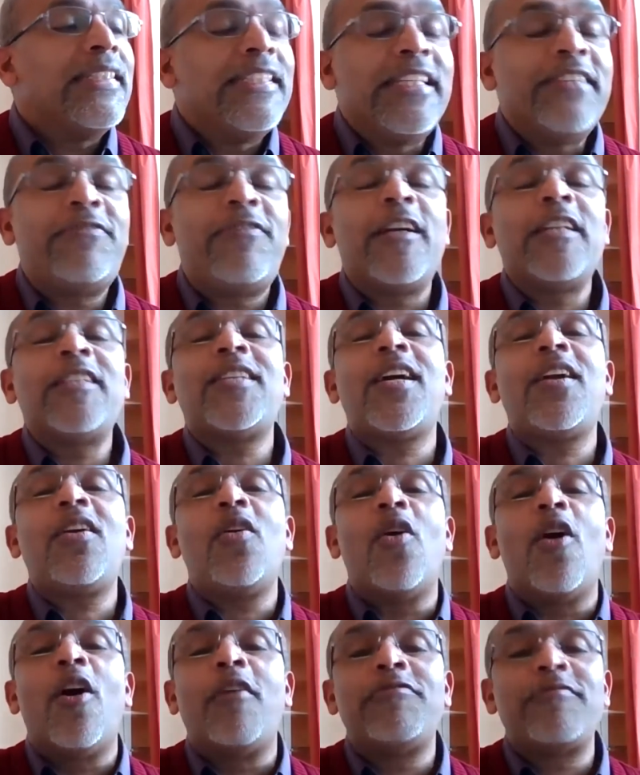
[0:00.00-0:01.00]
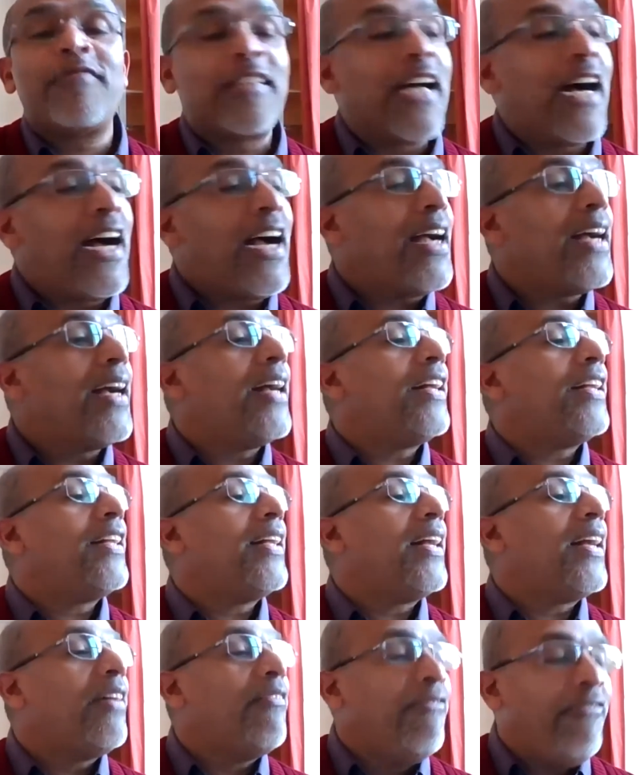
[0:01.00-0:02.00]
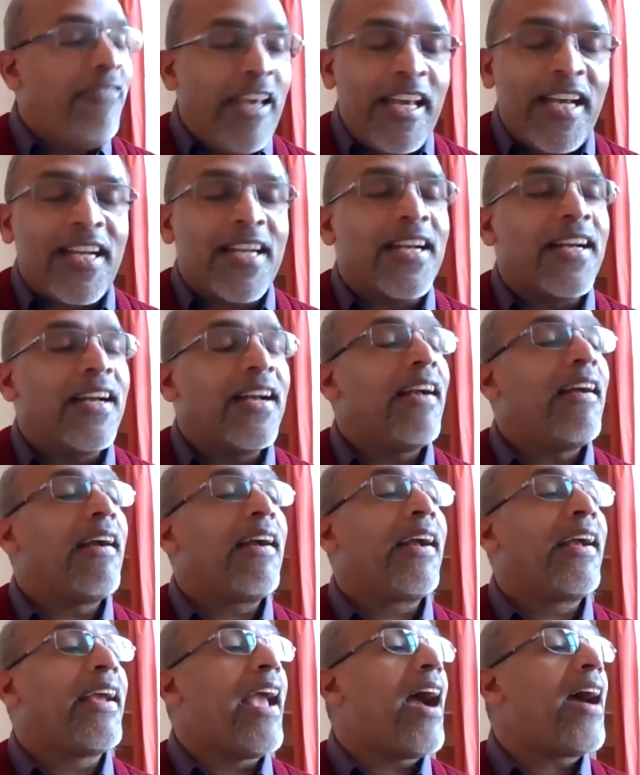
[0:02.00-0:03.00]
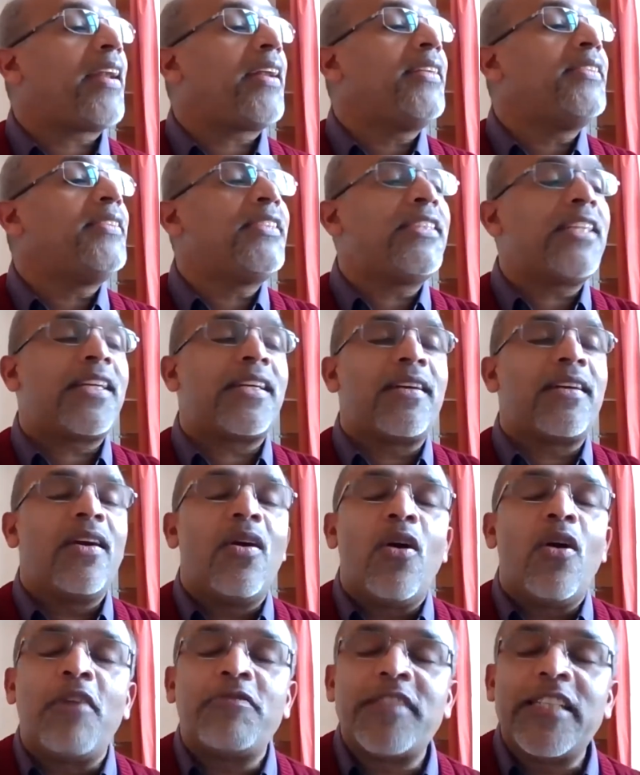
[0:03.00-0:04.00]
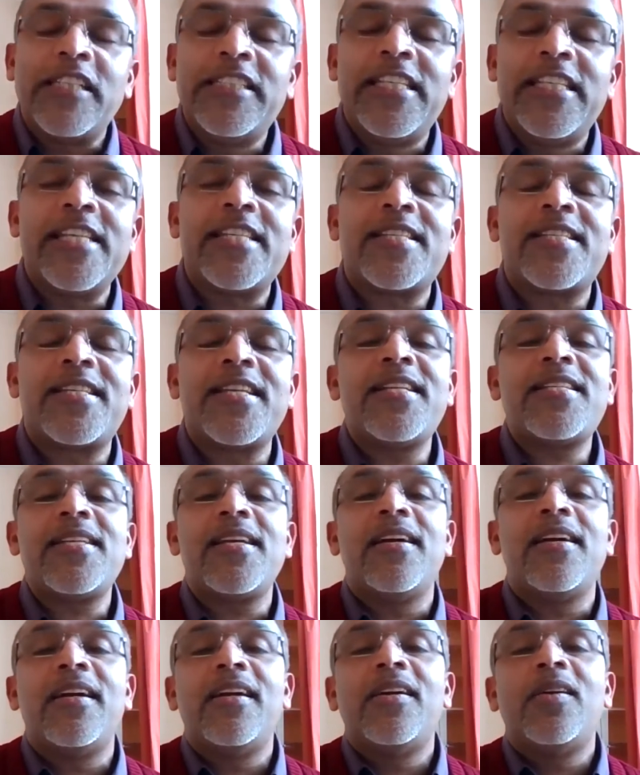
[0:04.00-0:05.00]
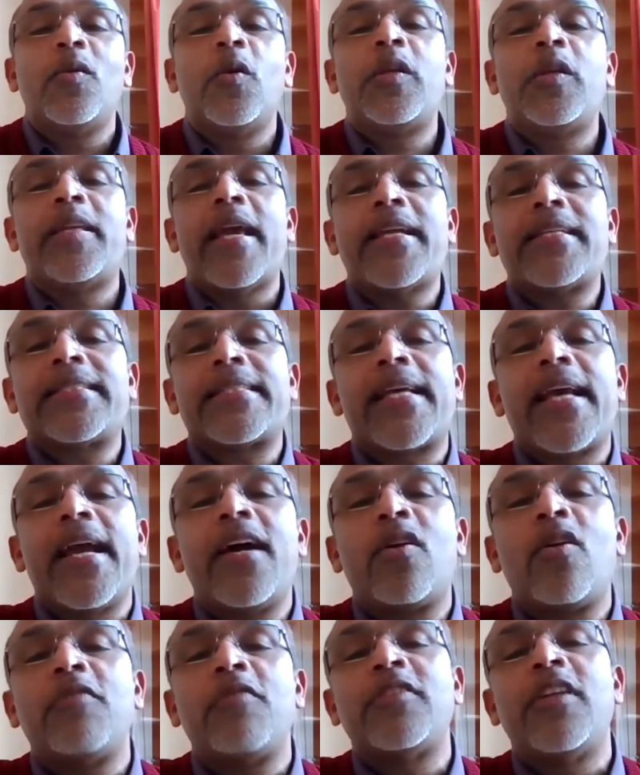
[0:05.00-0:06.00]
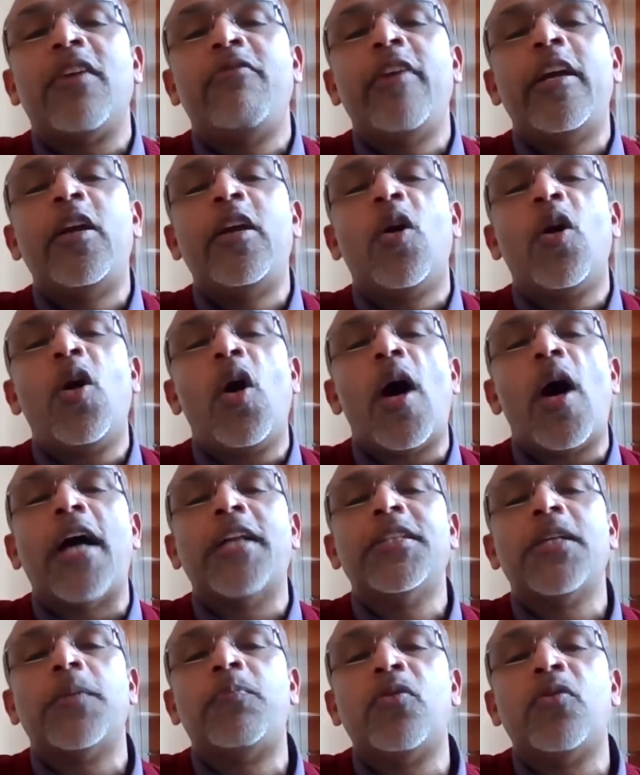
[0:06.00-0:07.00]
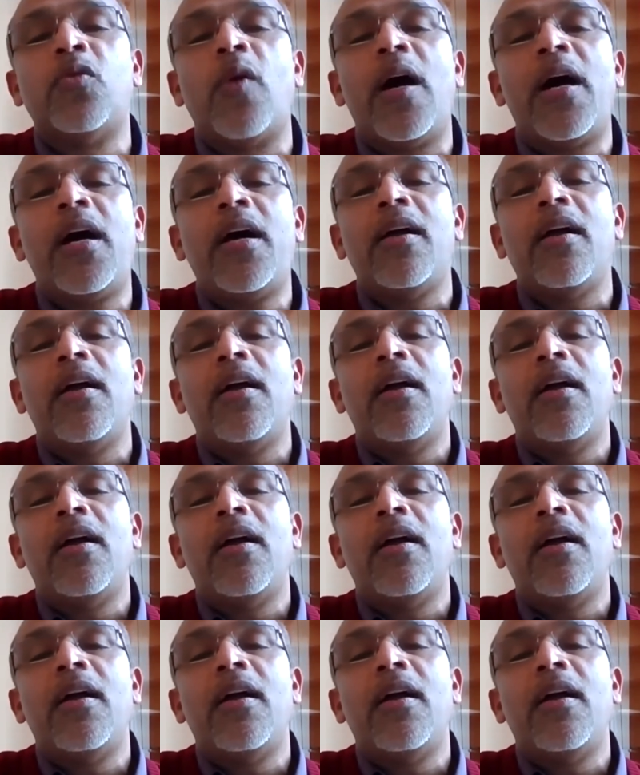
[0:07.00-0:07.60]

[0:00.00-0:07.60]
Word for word: defender of the weak, guarantor of the justice, who takes care of the widow and the poor,